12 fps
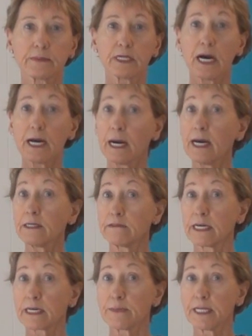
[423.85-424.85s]
I highly
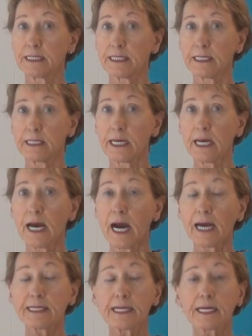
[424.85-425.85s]
recommend it.
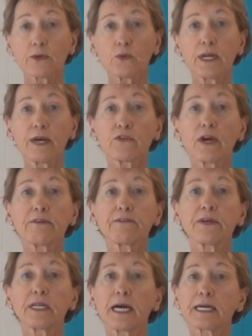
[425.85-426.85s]
I take it whenever I
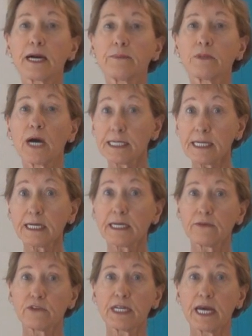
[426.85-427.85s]
feel like I take it
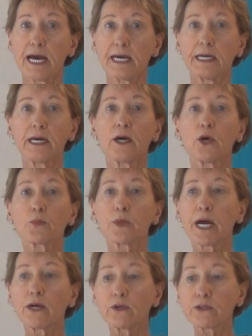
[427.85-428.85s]
every day, but
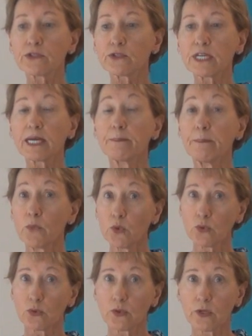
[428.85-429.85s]
I also take
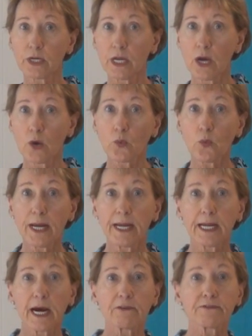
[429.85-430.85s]
more when
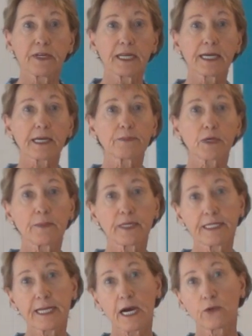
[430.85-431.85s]
I feel like I'm coming
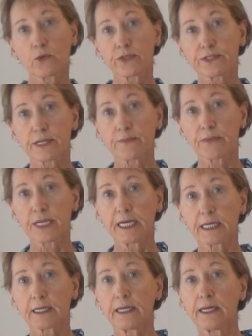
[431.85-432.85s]
down with something.